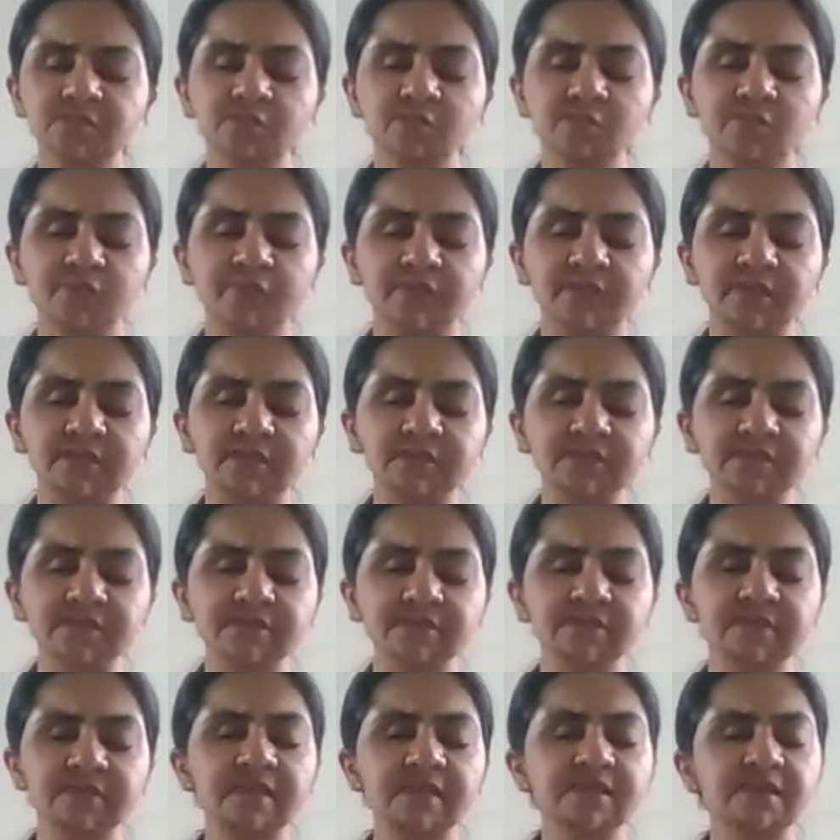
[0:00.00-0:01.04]
no
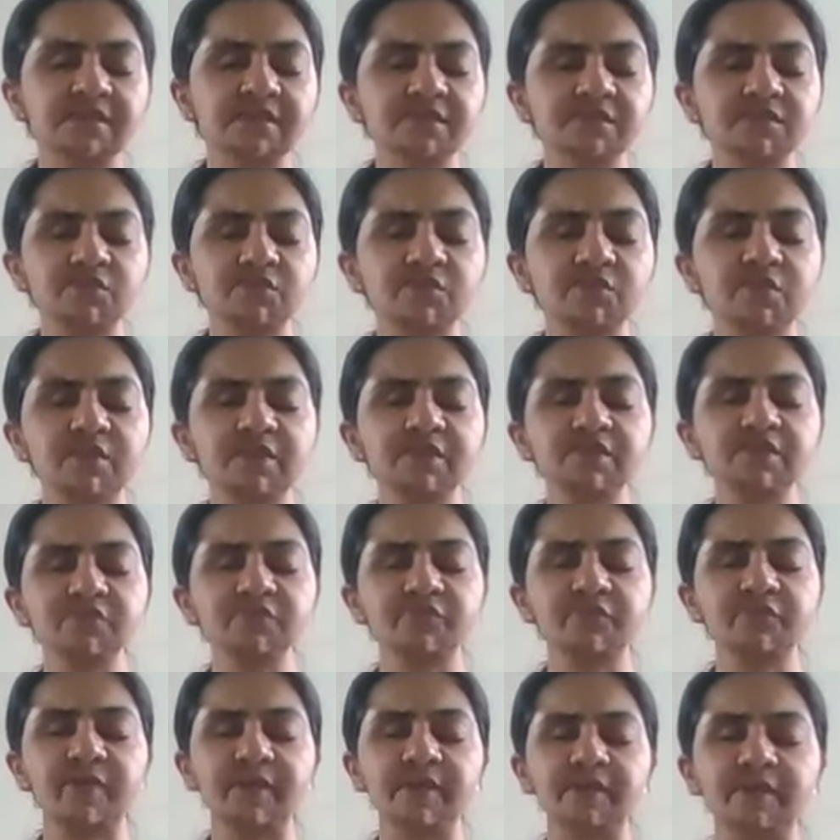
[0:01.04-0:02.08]
worries, that also is
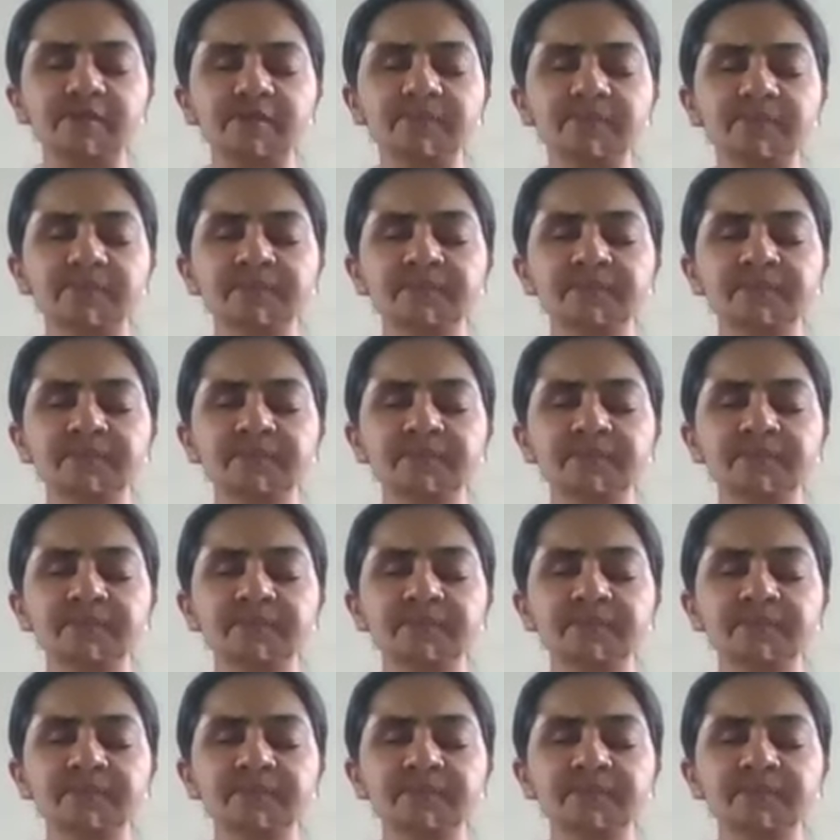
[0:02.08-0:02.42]
fine.